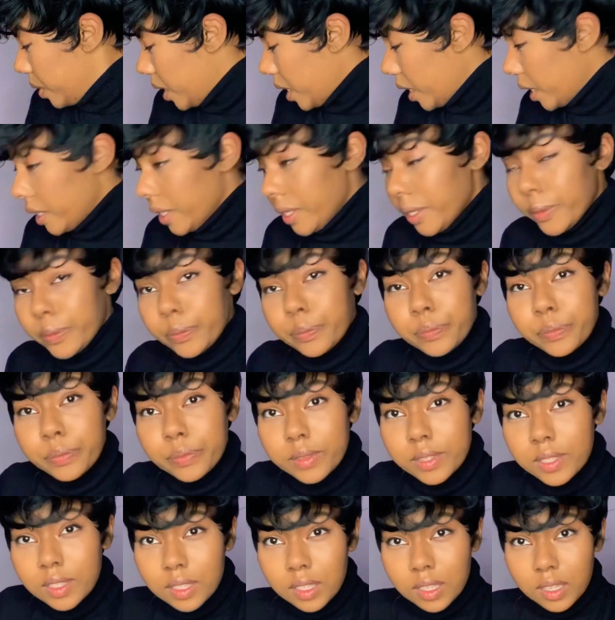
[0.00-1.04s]
I know.
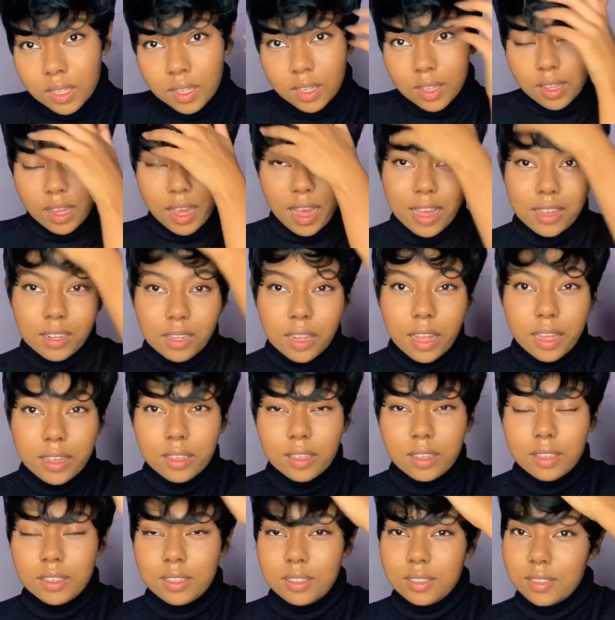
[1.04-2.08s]
I like
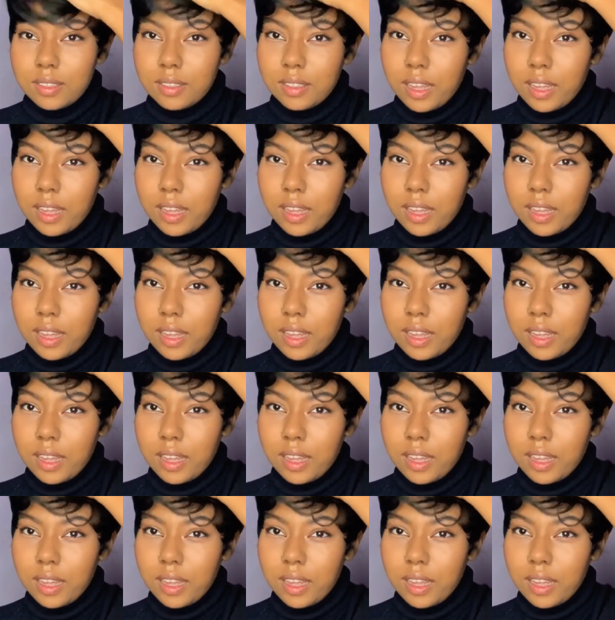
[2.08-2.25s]
it.